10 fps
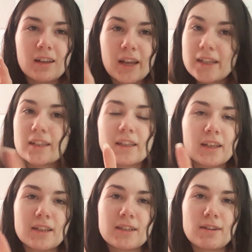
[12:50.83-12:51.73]
anything
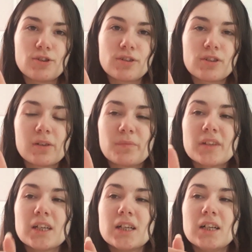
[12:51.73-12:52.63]
he touches.
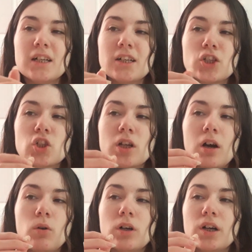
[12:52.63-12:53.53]

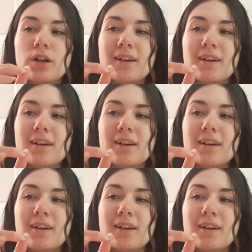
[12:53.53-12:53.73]
So